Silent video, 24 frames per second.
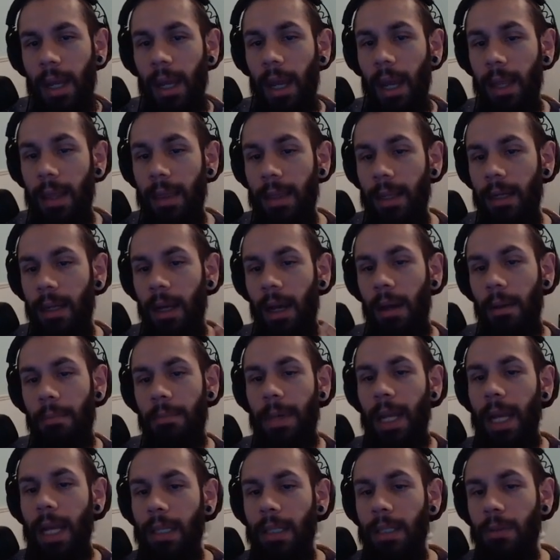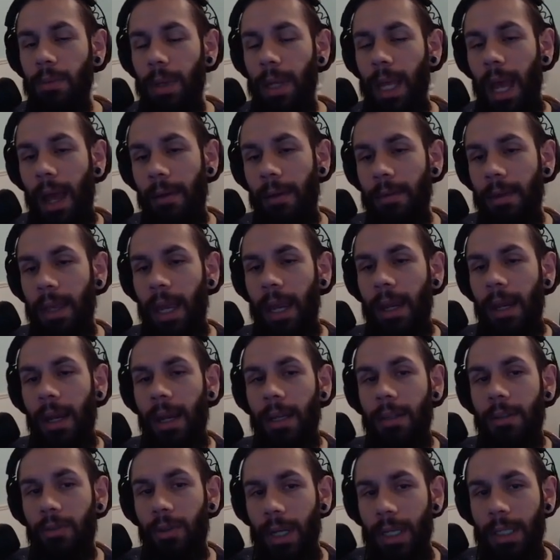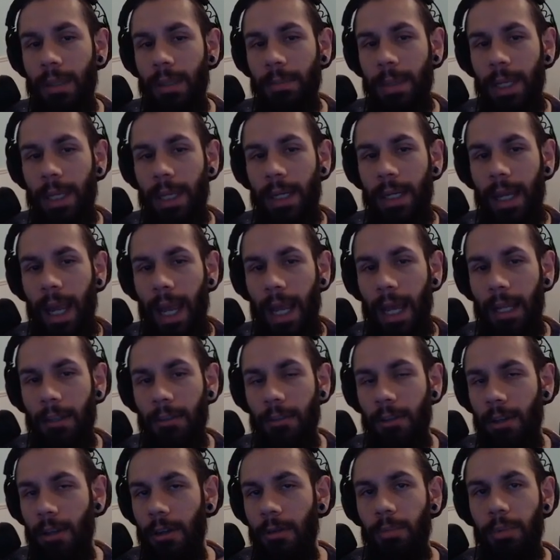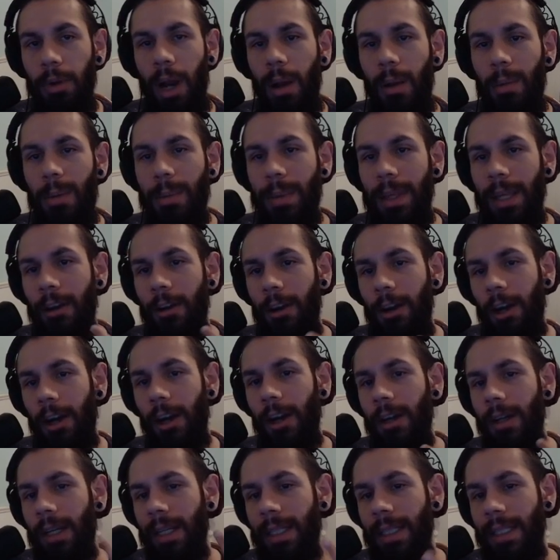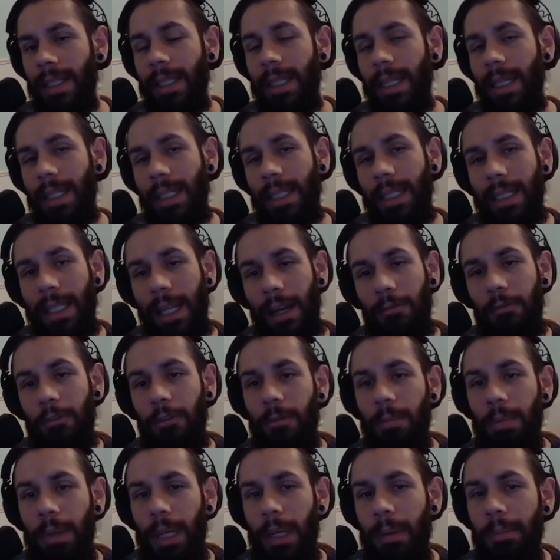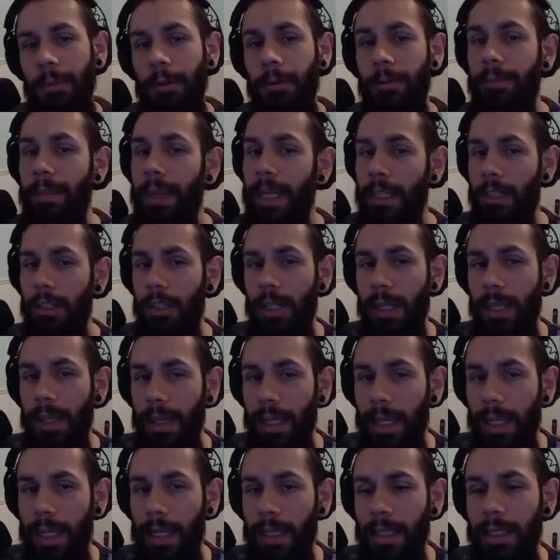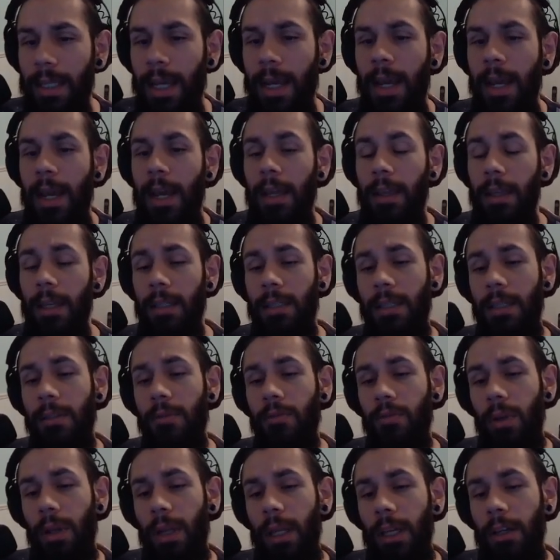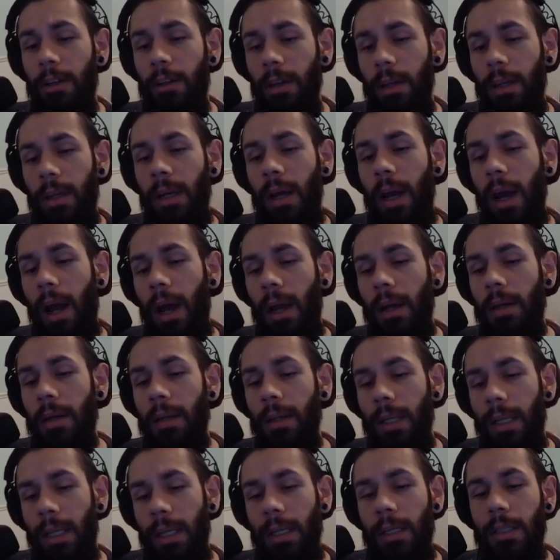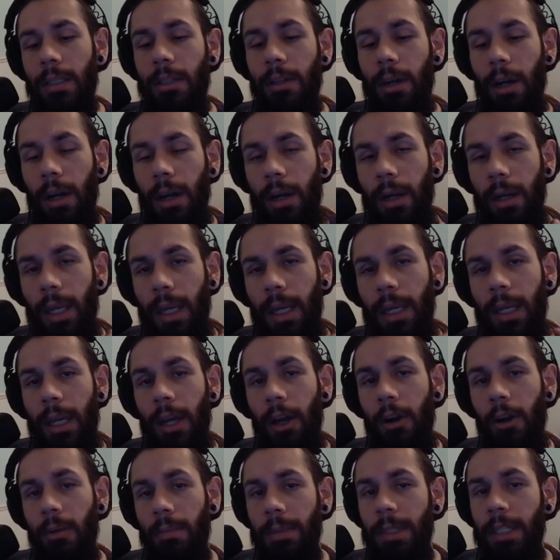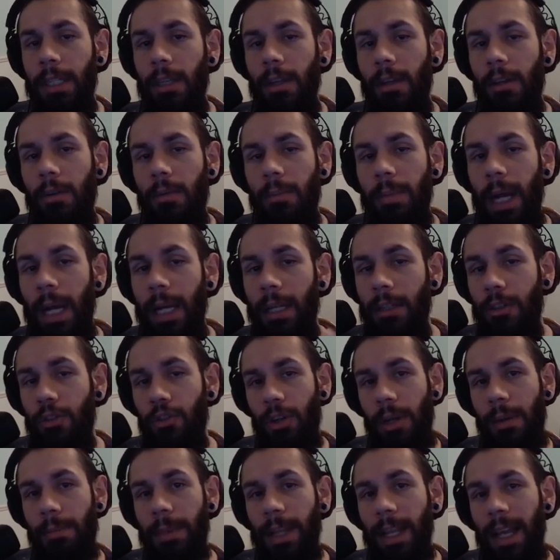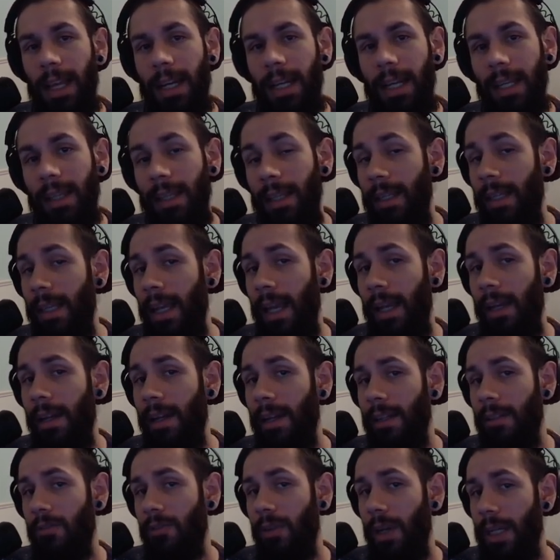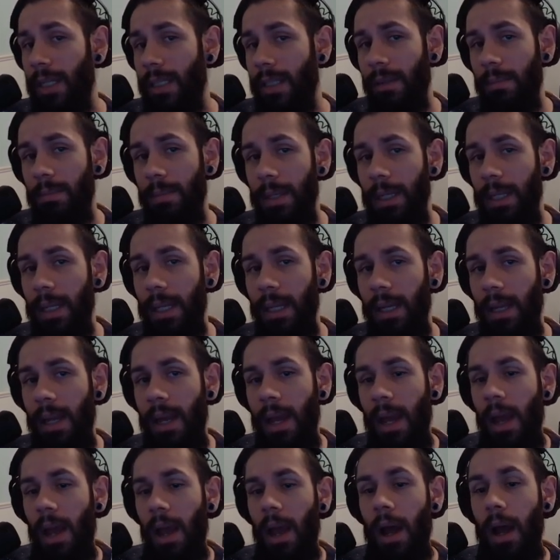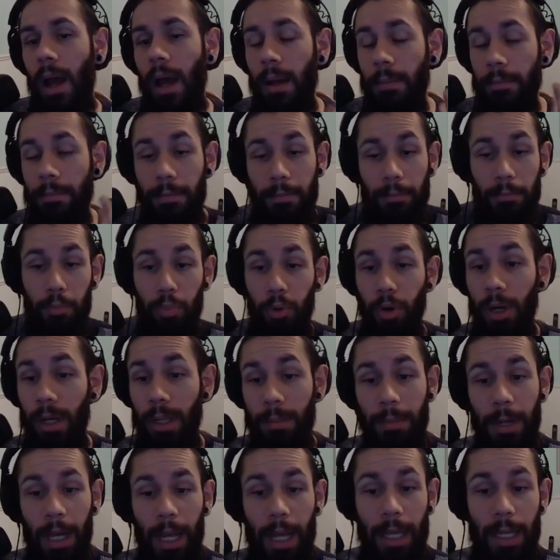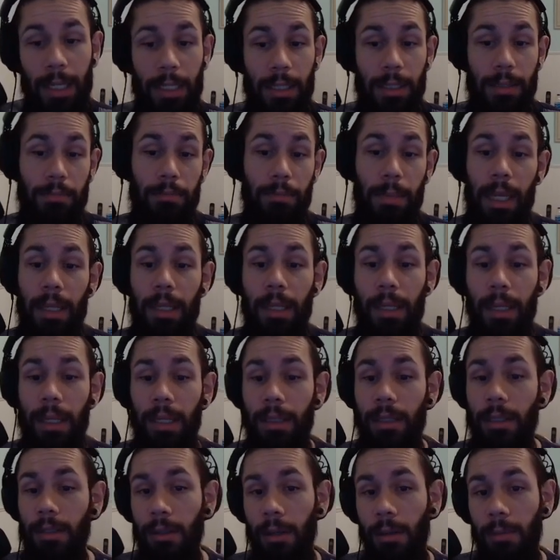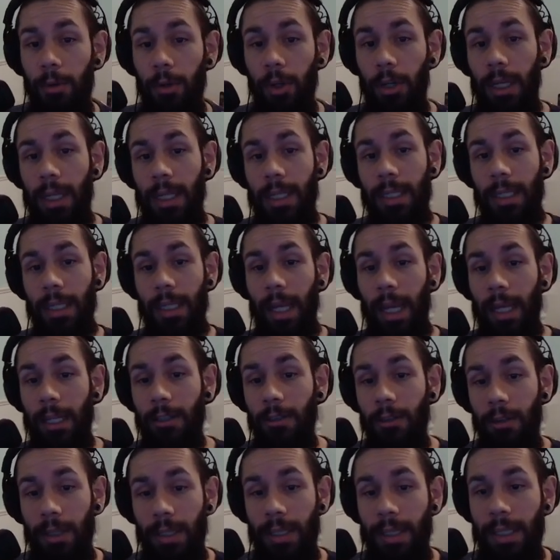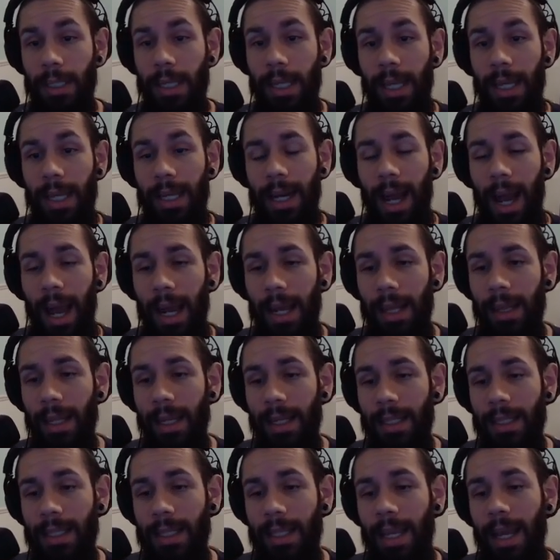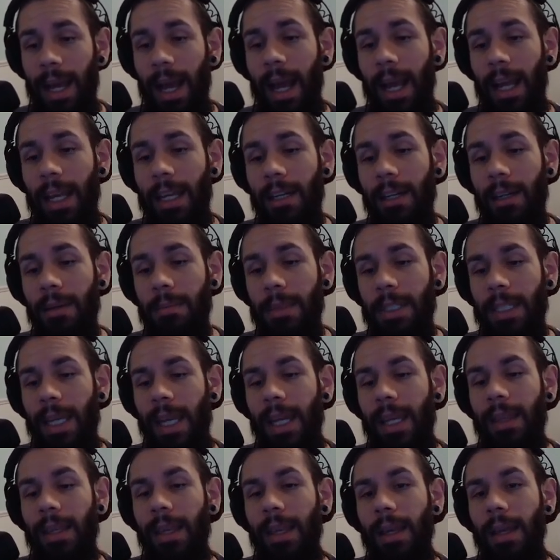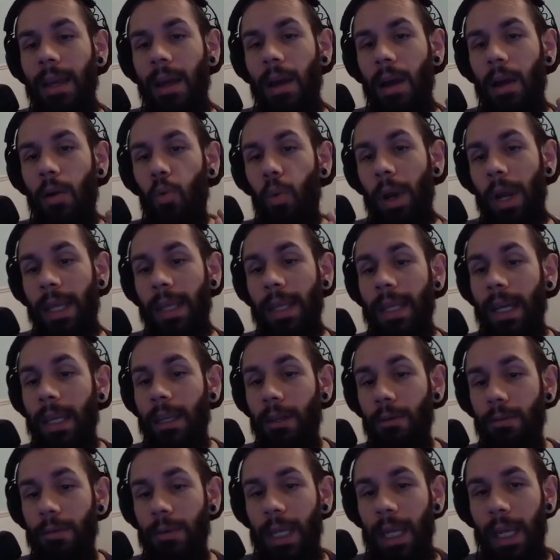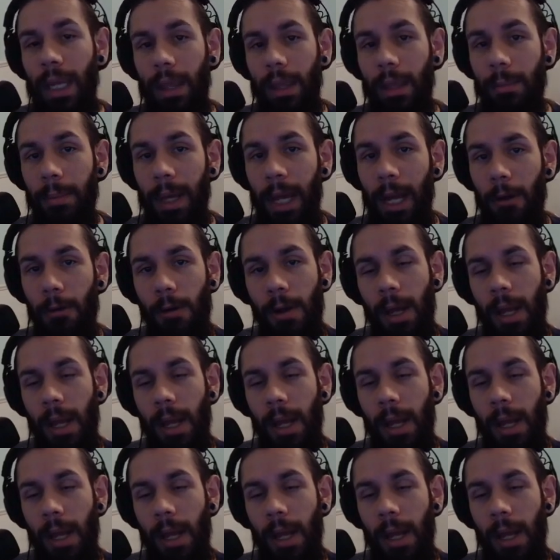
And then up next, we have Chaos Recipe Enhancer. You probably heard and seen several people mention this. This is really good on League Start. It helps you by streamlining the Chaos Recipe, pretty much making it super easy. As you can see, it highlights the items and the way that you take them out.